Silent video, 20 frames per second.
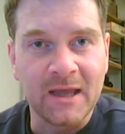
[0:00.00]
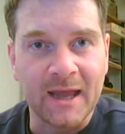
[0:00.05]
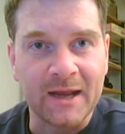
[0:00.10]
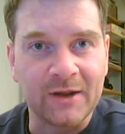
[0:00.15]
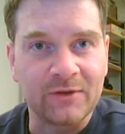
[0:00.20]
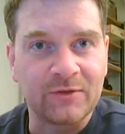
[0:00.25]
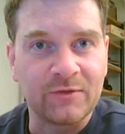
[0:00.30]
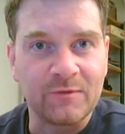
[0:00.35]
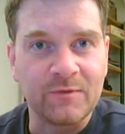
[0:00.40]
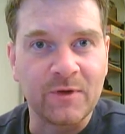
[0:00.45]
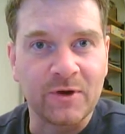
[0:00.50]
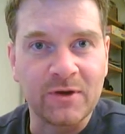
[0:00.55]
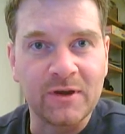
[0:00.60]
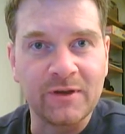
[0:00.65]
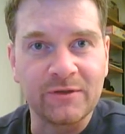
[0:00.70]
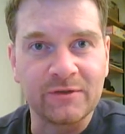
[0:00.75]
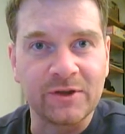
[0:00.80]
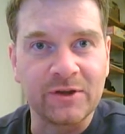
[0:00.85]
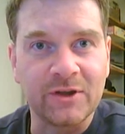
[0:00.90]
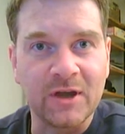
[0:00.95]
And it's
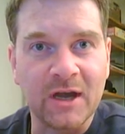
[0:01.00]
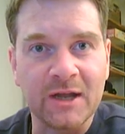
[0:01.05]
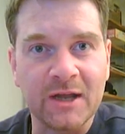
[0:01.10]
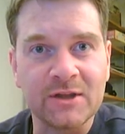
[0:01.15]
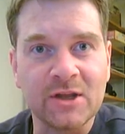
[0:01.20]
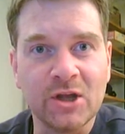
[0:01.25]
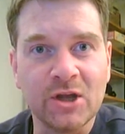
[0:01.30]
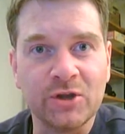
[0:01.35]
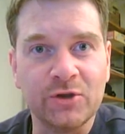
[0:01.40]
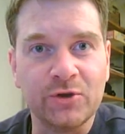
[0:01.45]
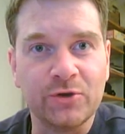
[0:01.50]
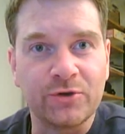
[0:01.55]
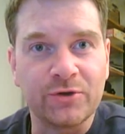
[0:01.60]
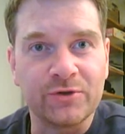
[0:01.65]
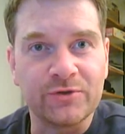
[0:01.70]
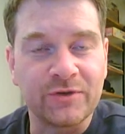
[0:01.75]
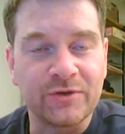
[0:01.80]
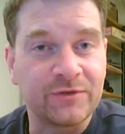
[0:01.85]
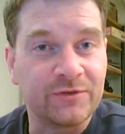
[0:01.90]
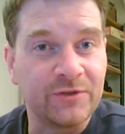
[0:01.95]
very easily done. You
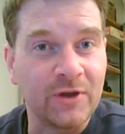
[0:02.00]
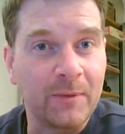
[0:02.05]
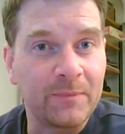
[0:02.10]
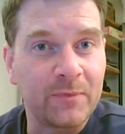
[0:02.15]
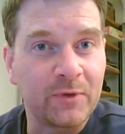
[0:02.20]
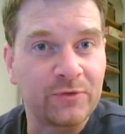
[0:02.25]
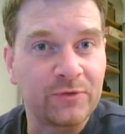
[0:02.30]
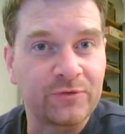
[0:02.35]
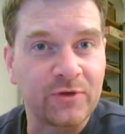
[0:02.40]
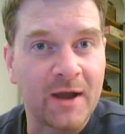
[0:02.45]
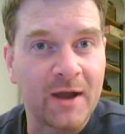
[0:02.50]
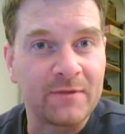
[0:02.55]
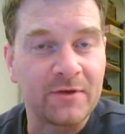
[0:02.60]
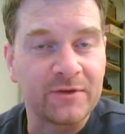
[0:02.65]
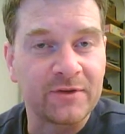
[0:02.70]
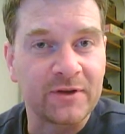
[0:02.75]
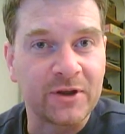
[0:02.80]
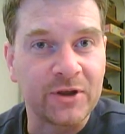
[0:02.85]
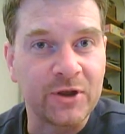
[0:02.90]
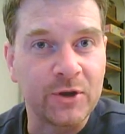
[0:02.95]
can just dump those
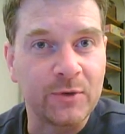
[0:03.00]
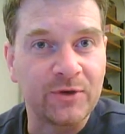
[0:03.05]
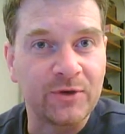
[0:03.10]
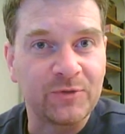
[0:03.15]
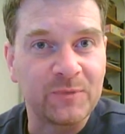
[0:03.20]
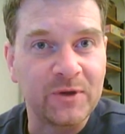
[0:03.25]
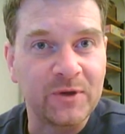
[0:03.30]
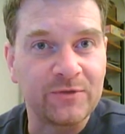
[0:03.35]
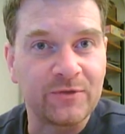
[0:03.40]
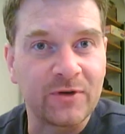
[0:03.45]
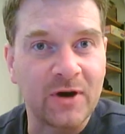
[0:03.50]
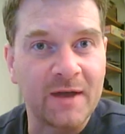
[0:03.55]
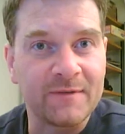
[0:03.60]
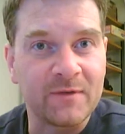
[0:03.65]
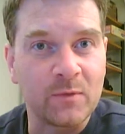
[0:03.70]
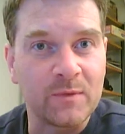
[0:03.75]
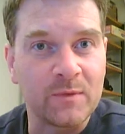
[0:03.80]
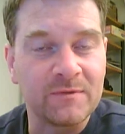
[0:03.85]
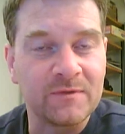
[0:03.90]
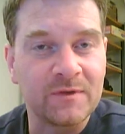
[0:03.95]
drivers on a USB
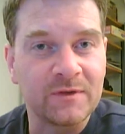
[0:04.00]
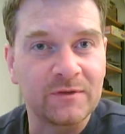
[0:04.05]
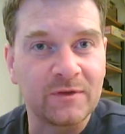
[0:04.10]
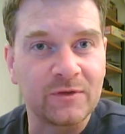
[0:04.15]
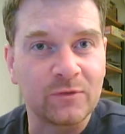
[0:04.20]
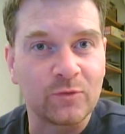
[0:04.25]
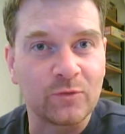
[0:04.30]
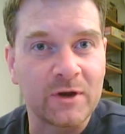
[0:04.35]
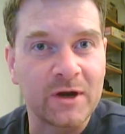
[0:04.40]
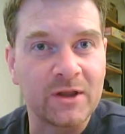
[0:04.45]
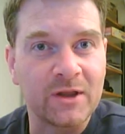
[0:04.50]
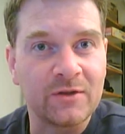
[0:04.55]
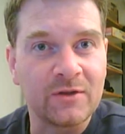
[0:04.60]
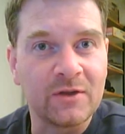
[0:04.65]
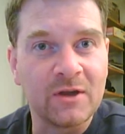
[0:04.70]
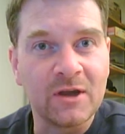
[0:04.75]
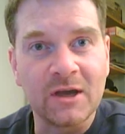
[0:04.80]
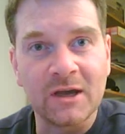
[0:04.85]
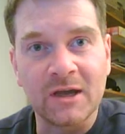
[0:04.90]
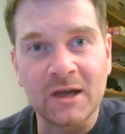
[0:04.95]
drive, and when Vista is ready
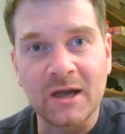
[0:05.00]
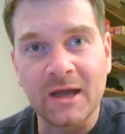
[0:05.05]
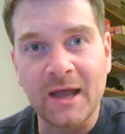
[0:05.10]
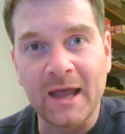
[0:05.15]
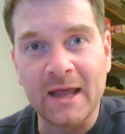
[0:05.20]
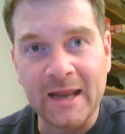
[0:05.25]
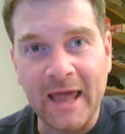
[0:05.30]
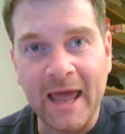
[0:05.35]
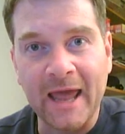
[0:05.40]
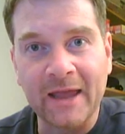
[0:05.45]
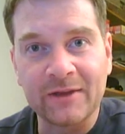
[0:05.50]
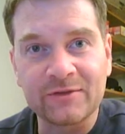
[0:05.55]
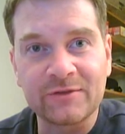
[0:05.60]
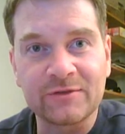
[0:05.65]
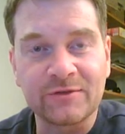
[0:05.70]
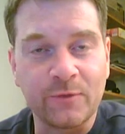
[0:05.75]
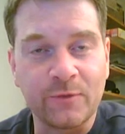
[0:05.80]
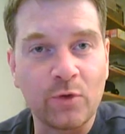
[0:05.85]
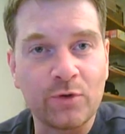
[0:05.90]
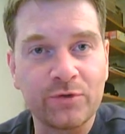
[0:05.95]
uh, and
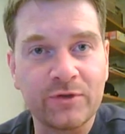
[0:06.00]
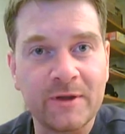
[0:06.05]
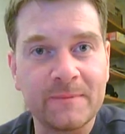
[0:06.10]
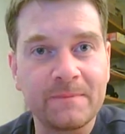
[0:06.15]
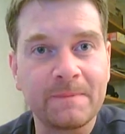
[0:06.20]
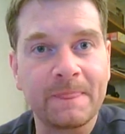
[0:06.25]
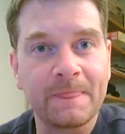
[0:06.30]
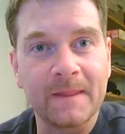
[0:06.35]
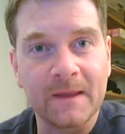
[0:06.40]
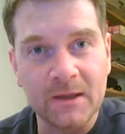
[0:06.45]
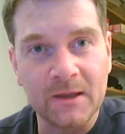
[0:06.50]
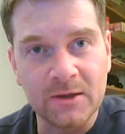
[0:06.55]
asks for them,